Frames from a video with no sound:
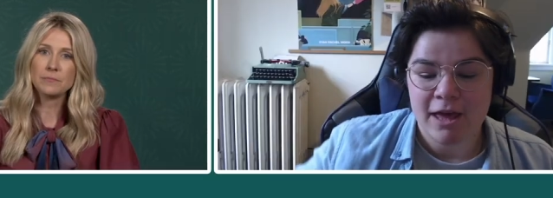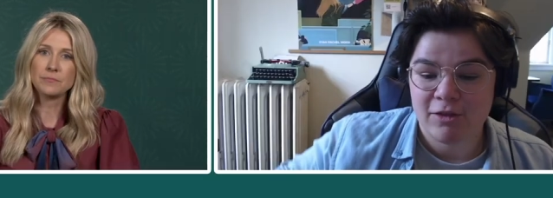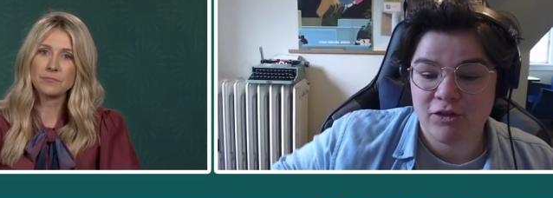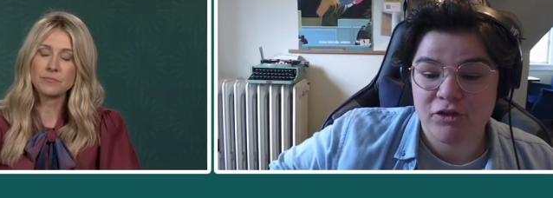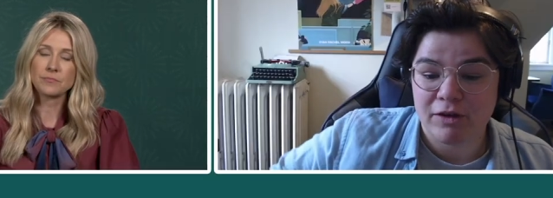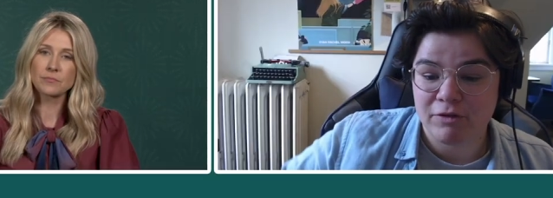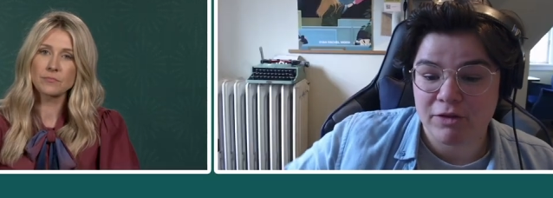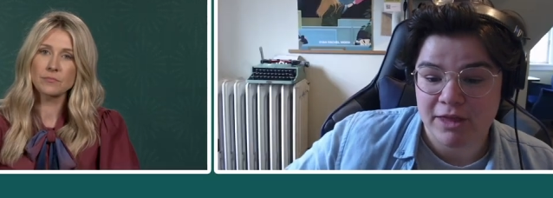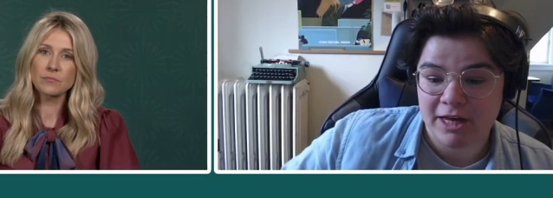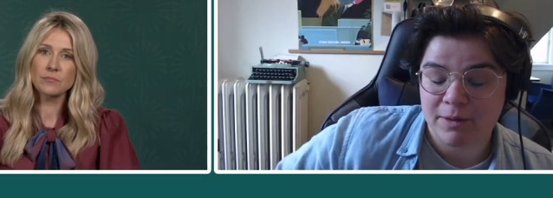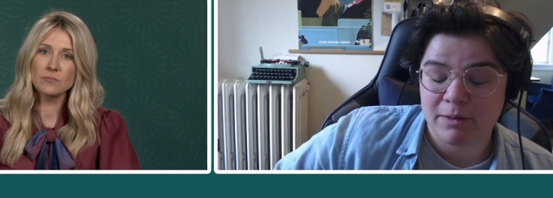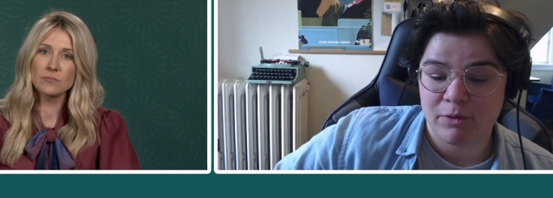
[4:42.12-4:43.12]
Speaker 1: Did you ever think
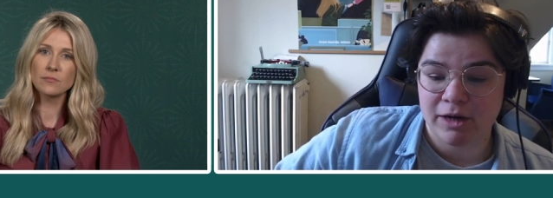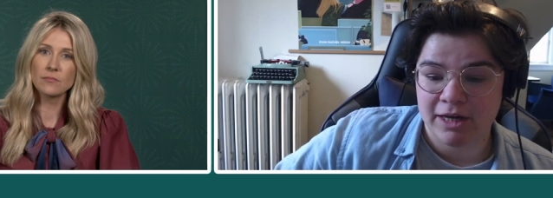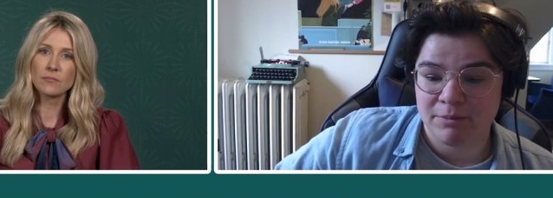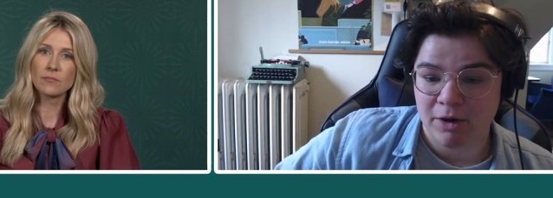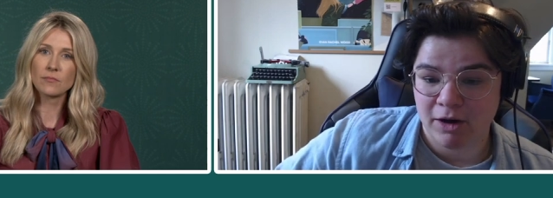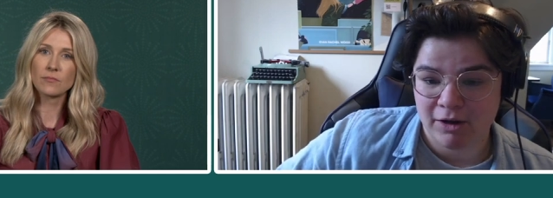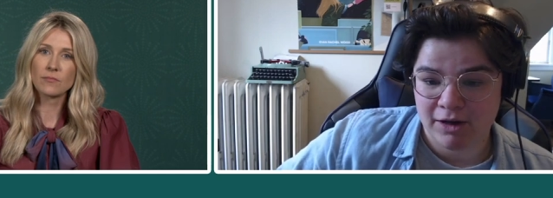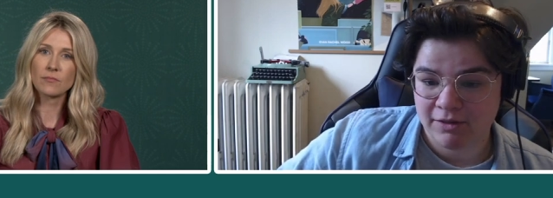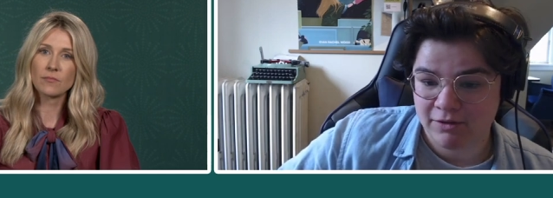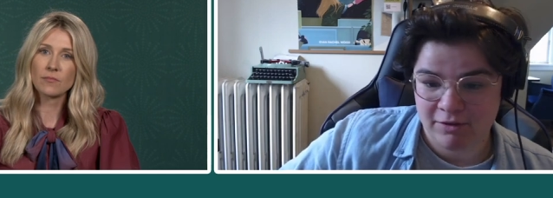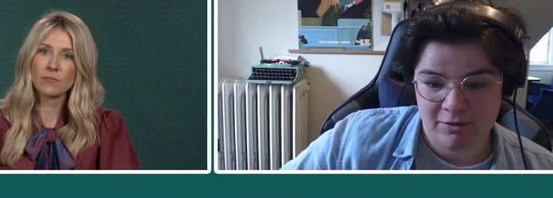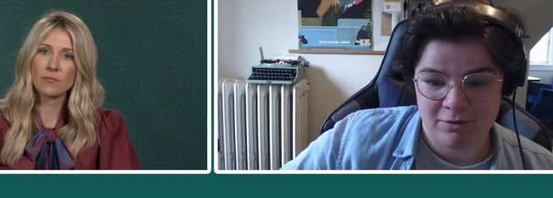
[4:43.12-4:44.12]
about bringing Margaret
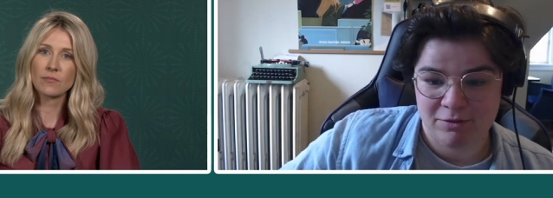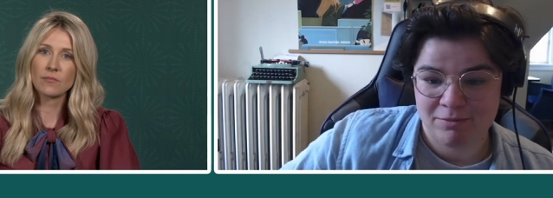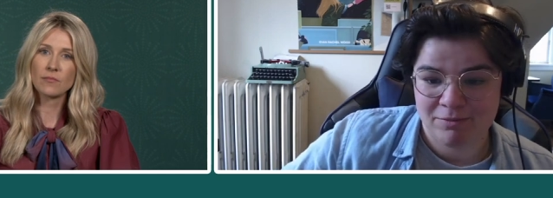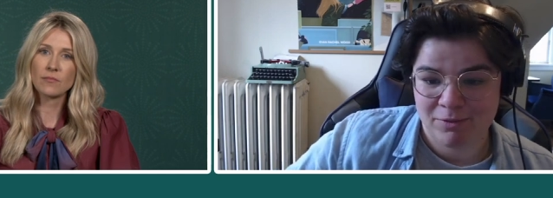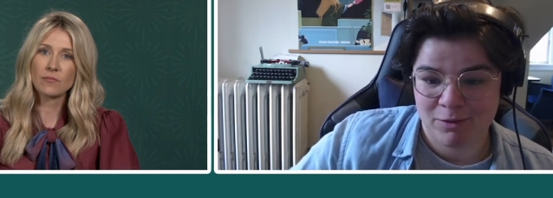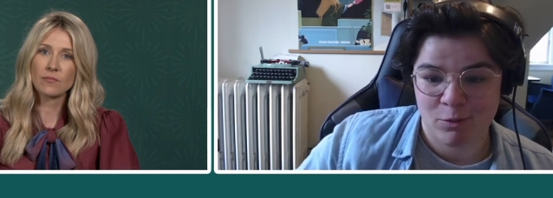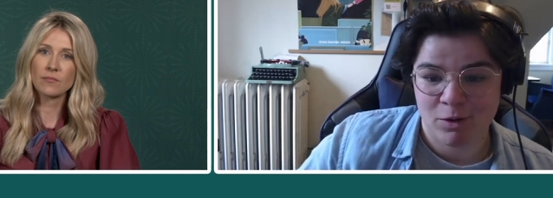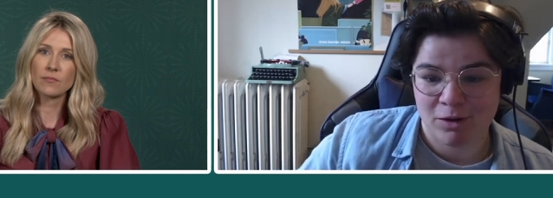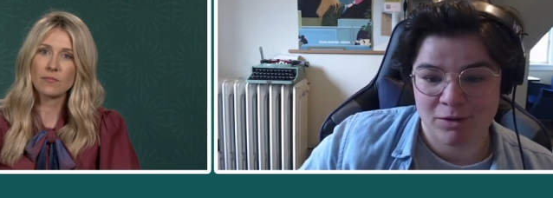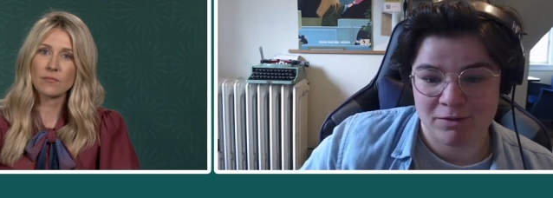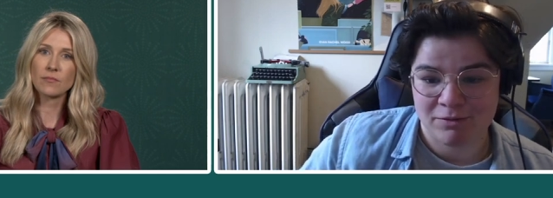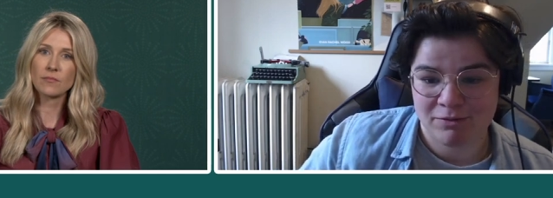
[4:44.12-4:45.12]
to the world
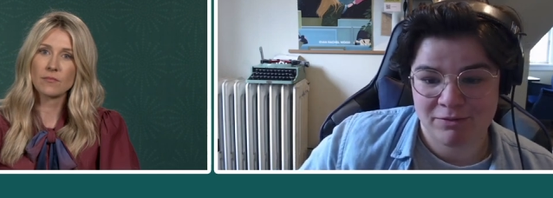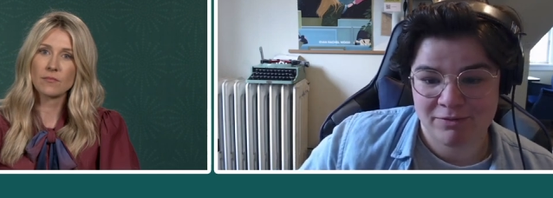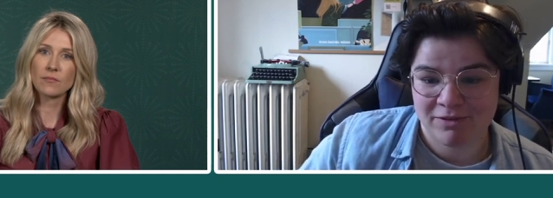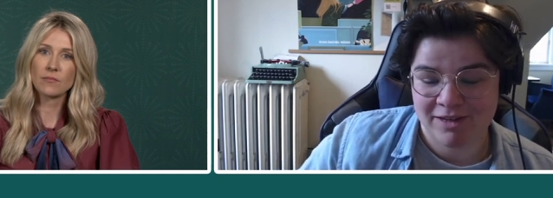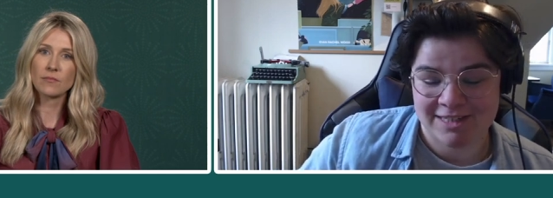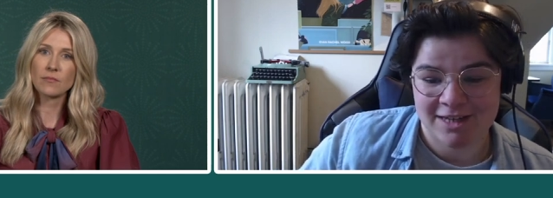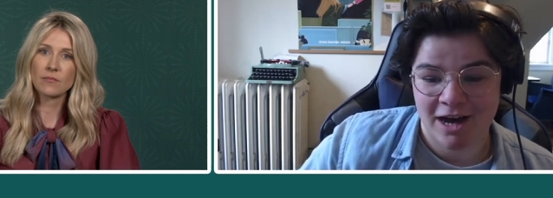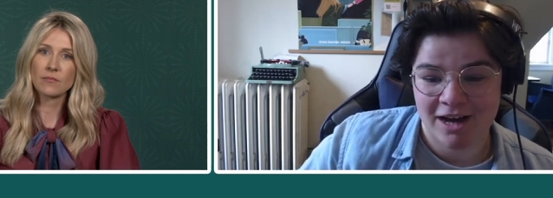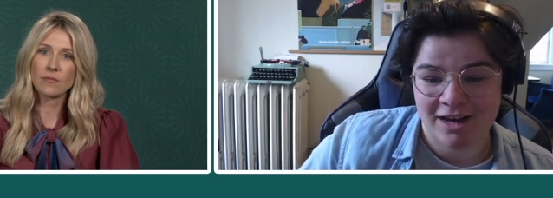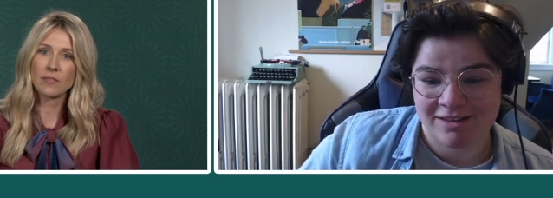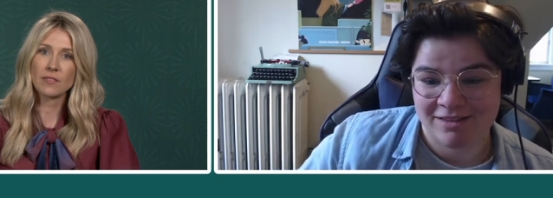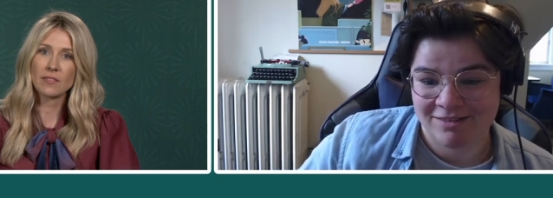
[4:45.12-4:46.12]
of TikTok
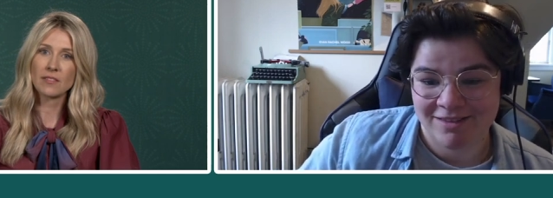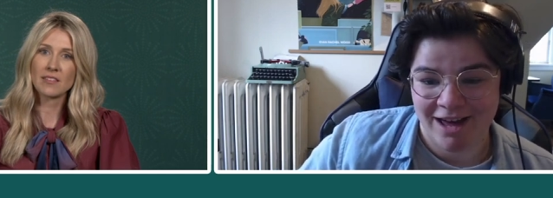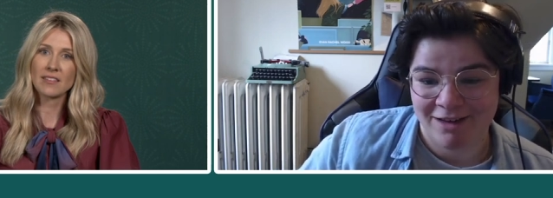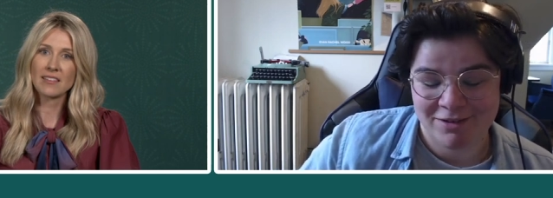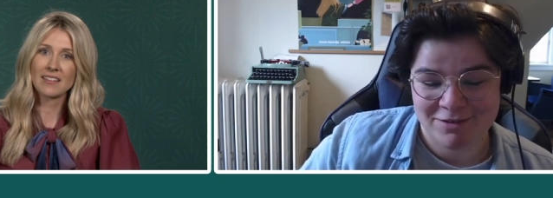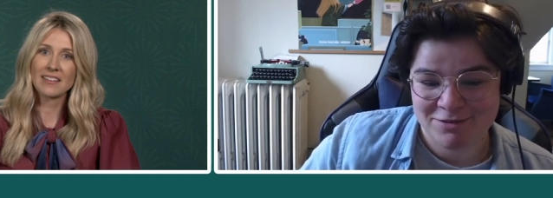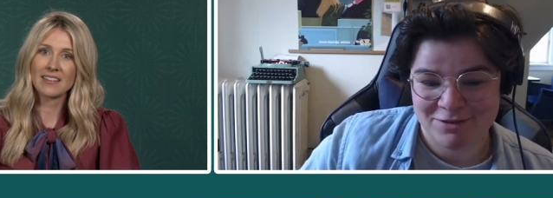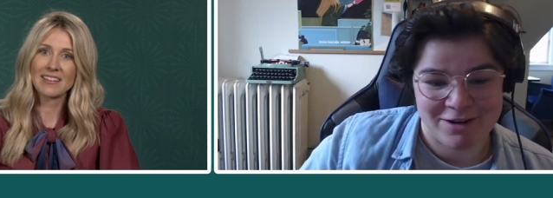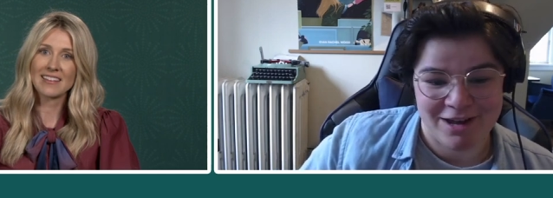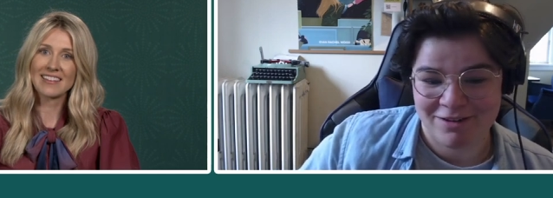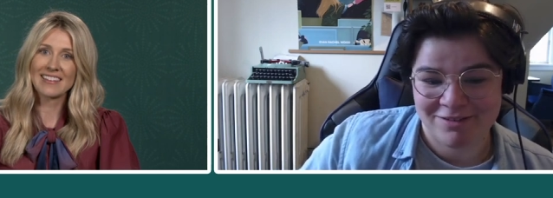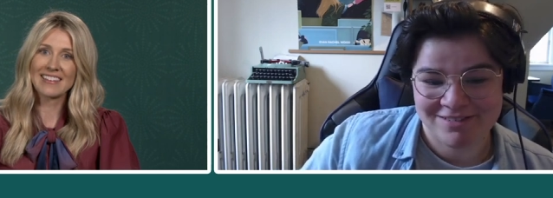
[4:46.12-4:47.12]
and iPhones or no?